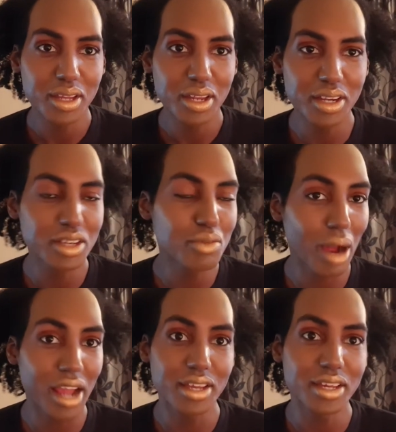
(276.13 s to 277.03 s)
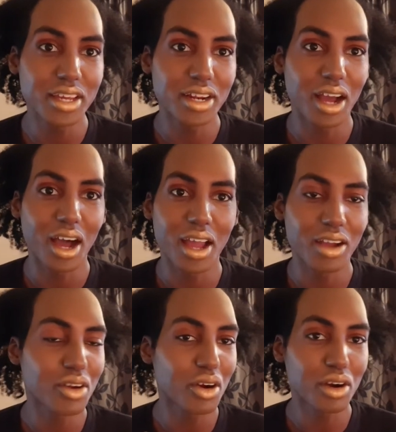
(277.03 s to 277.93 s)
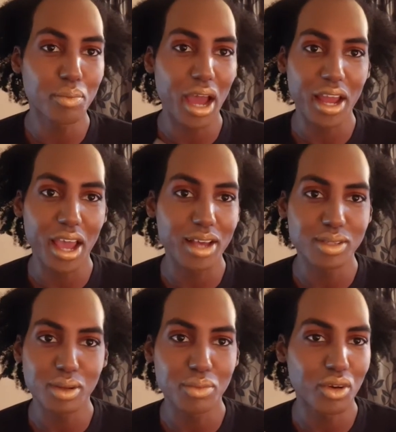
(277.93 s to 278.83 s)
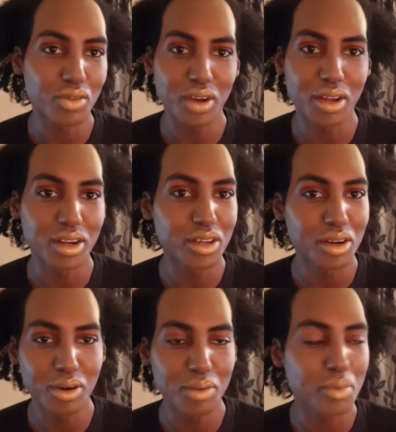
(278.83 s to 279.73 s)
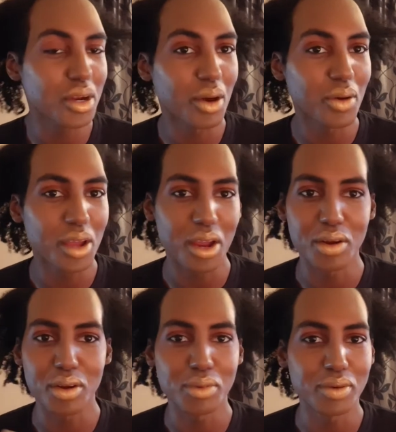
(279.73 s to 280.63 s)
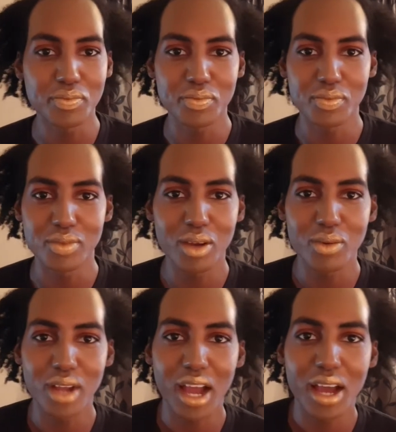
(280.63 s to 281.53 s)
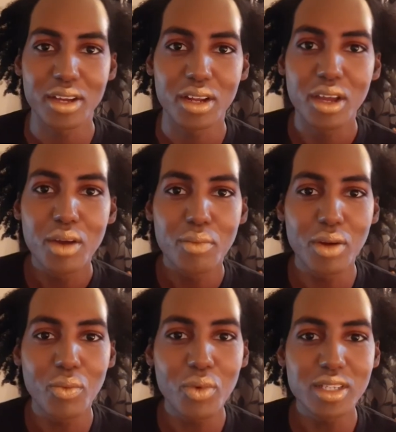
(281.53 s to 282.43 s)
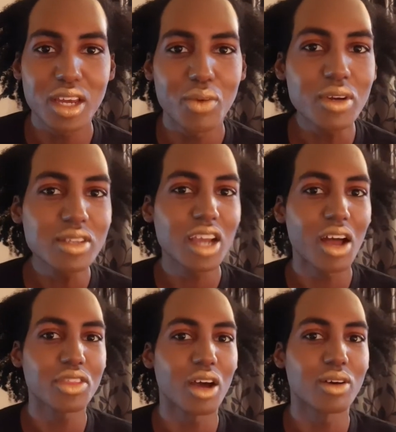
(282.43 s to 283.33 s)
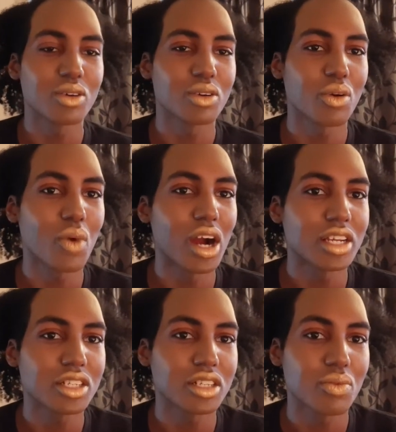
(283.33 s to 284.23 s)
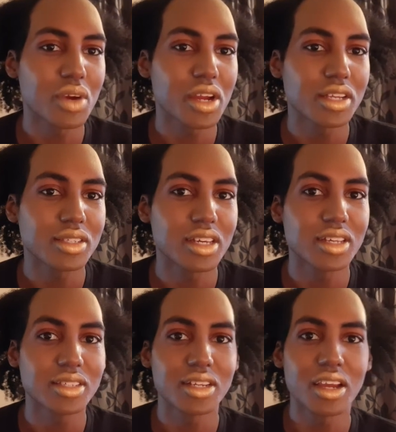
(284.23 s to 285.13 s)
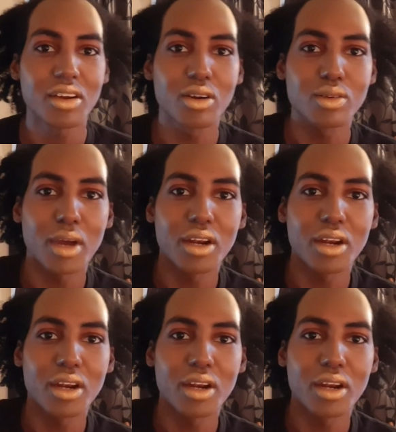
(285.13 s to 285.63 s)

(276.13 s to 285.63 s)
Then you might can get a girl to buy the house up north, you know, depending on the area. But no, God, honey. But once again, what's y'all thoughts on the Washington Redskins? And there goes my